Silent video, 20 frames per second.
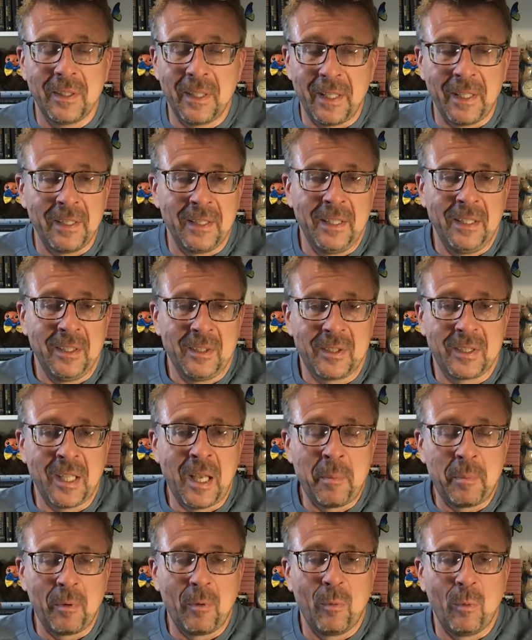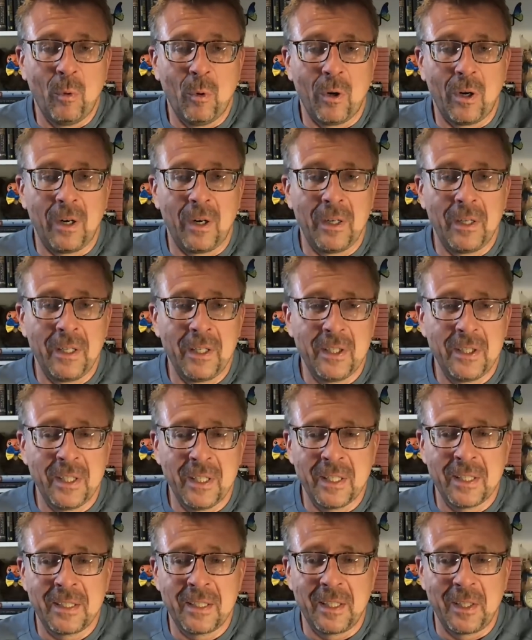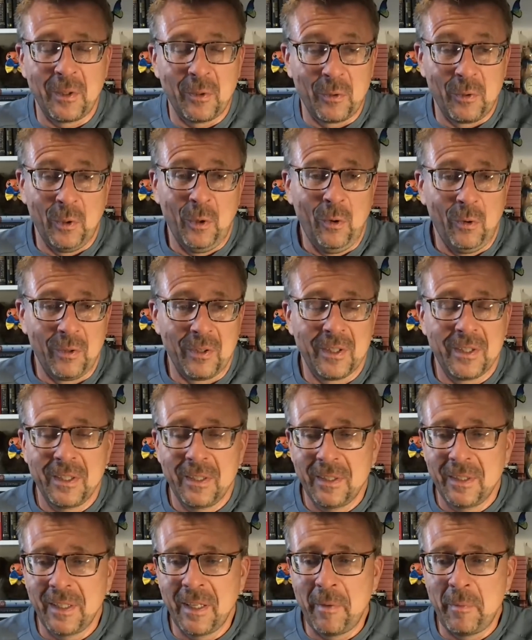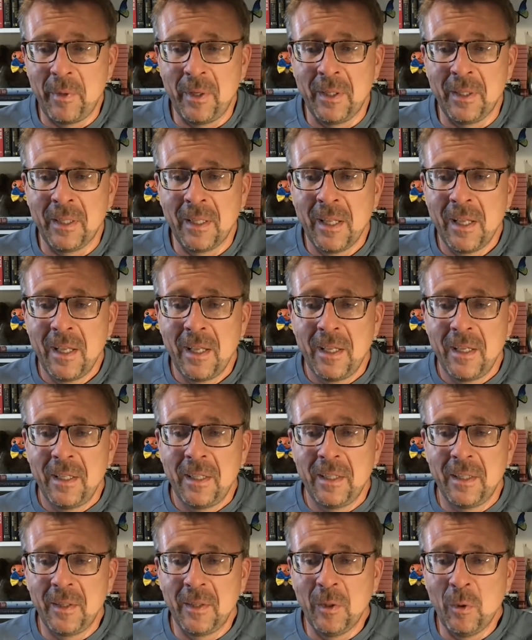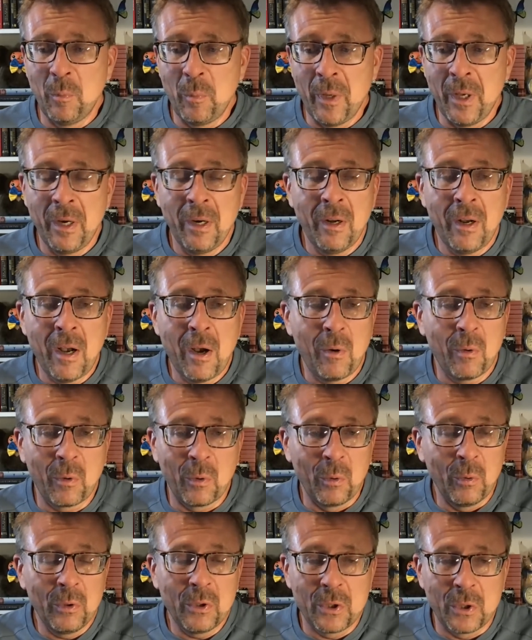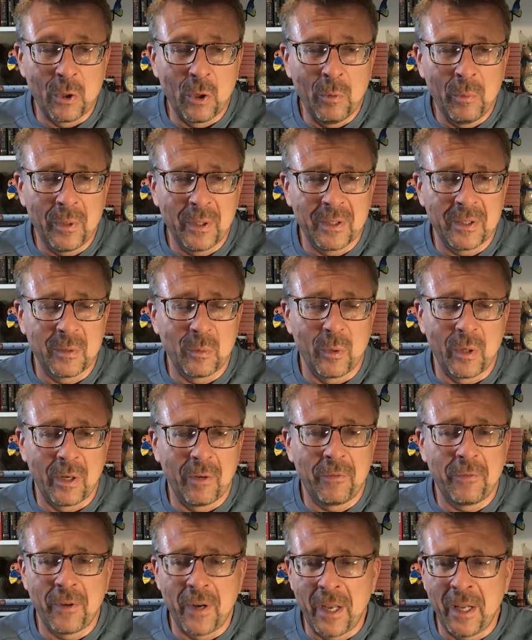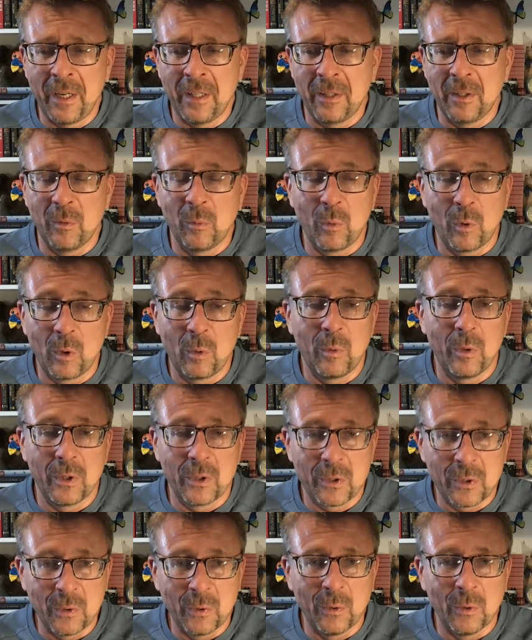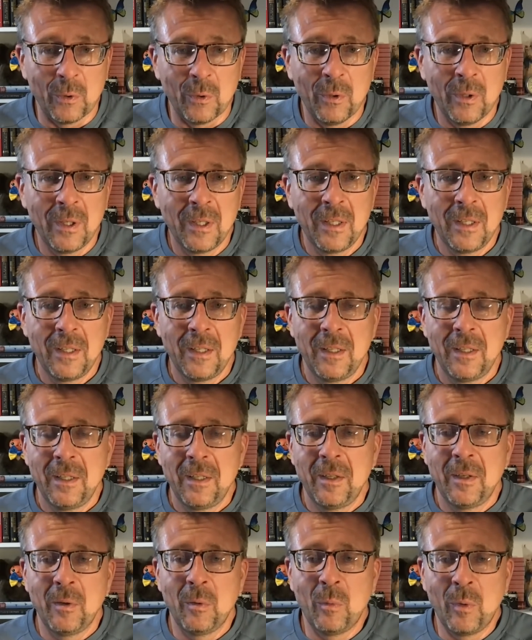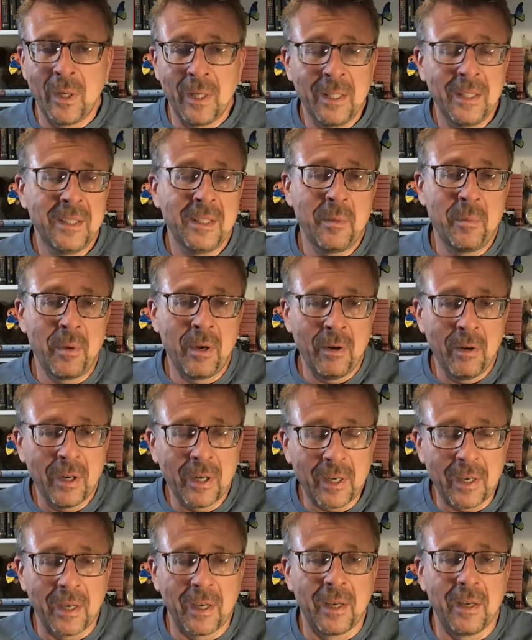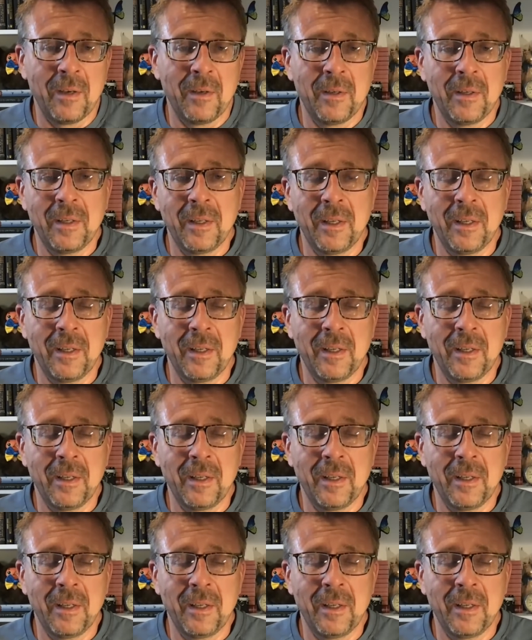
in this type of war. It's just you don't. I mean, no matter how good Germans were fighting in World War II, once America